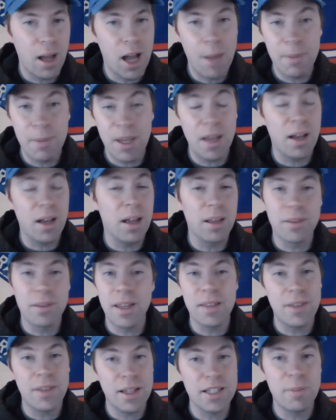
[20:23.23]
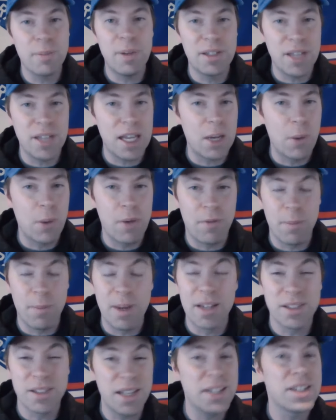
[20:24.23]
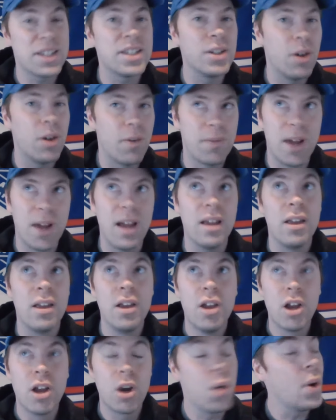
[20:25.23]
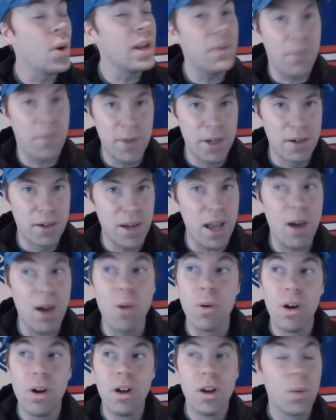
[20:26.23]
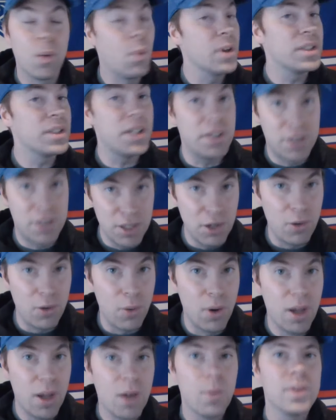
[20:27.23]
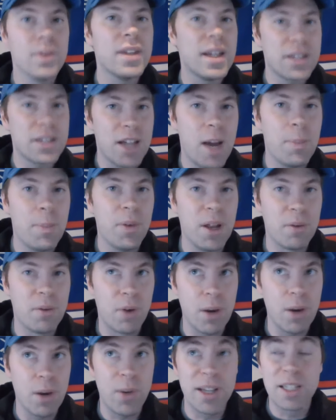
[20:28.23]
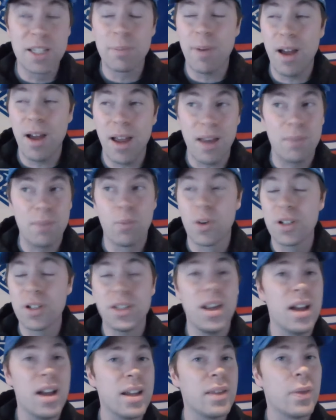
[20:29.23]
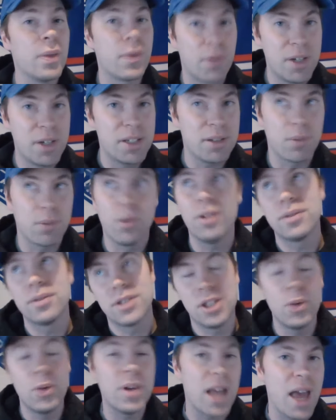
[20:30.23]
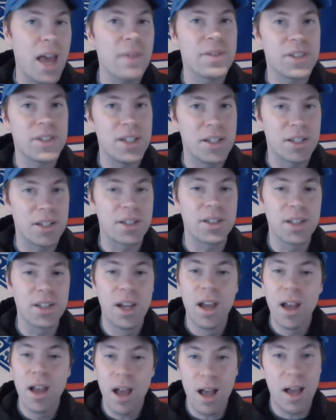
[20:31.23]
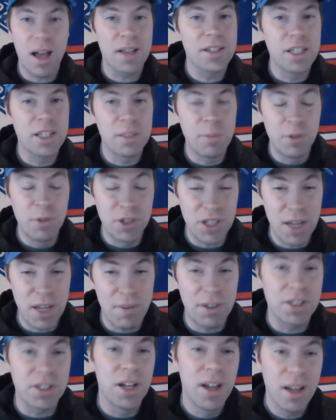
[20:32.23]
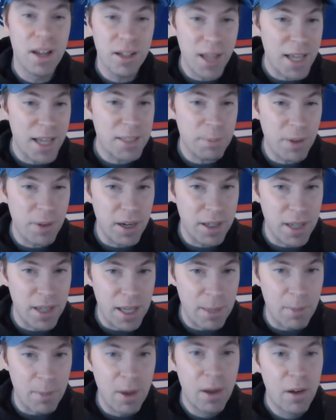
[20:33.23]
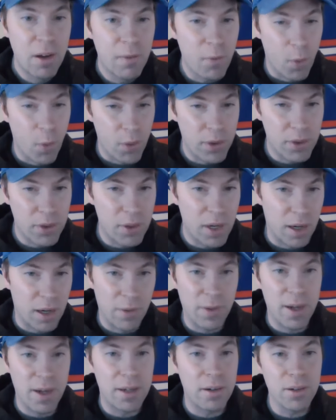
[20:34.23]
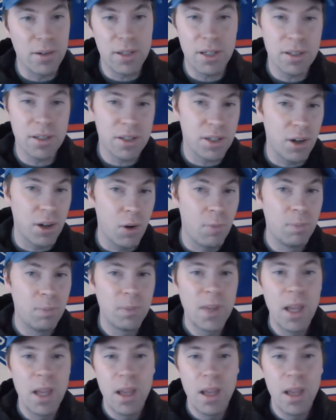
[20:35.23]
yeah, that's a big takeaway for me is they still have not quite figured out what to do with that top line right wing spot. And we're talking two and a half seasons since Buchnevich last played a game for the New York Rangers. So